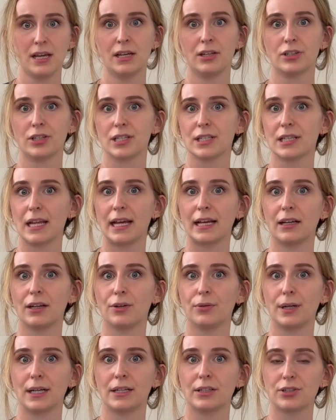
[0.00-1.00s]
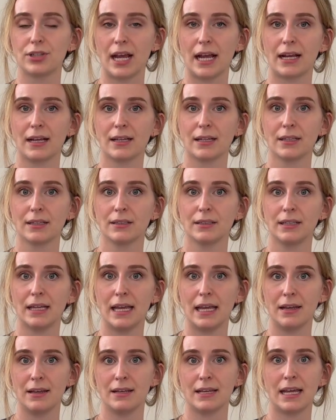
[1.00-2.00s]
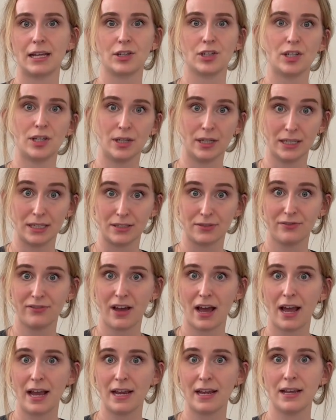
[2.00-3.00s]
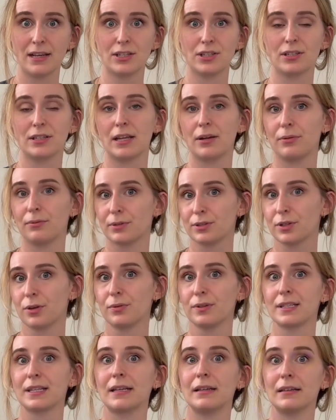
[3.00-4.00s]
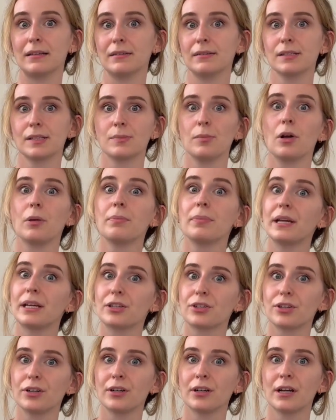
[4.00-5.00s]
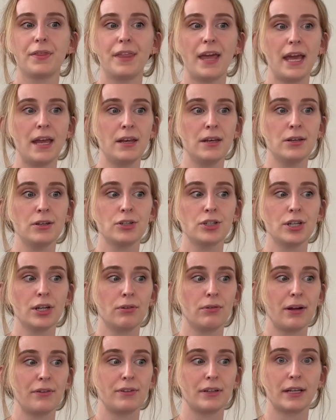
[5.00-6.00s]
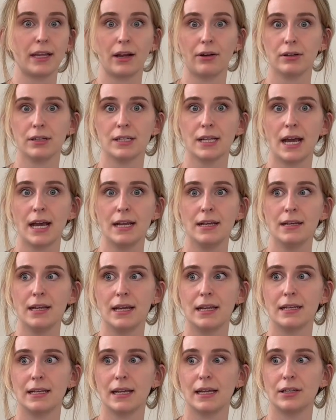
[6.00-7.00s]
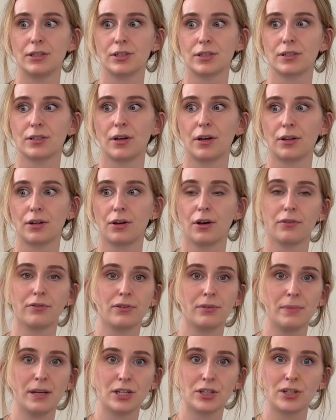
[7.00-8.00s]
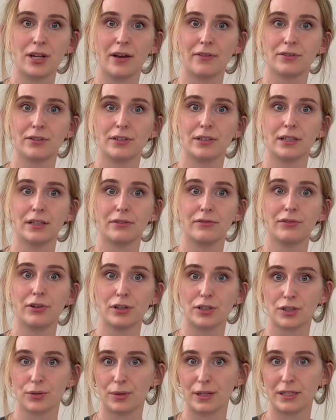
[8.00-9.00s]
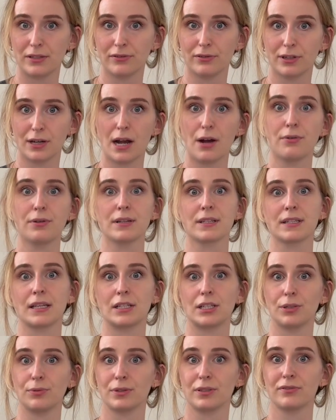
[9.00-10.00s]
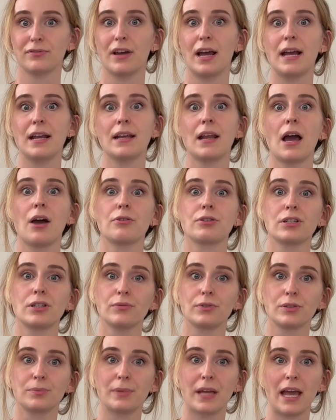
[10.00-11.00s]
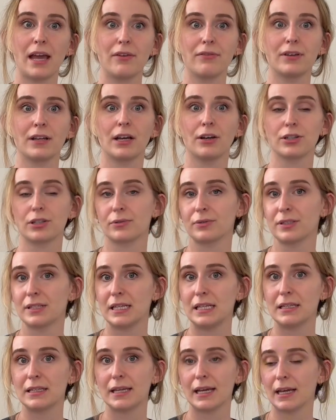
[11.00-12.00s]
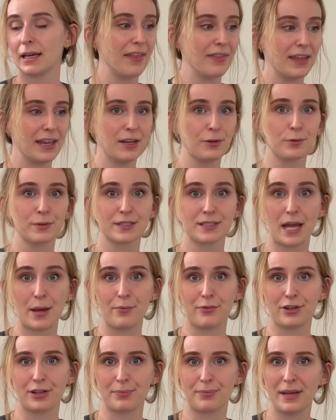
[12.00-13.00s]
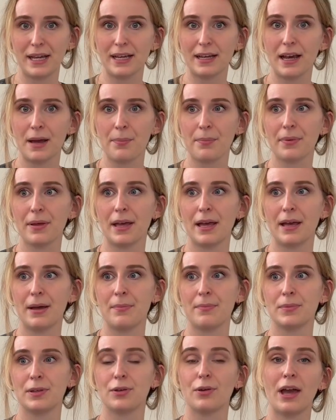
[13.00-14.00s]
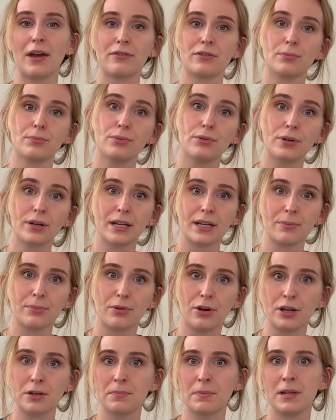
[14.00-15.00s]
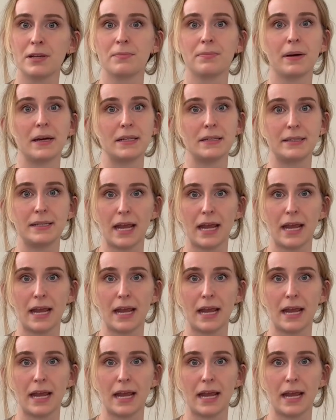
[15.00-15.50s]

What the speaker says: just like a quick check in that she is fine. There was always a small picture. Then she arrived in quarantine, and I just got a confirmation after the first 24 hours that she was fine, how she was behaving, how she was eating. And then it was time for the pickup. You have to book an appointment, but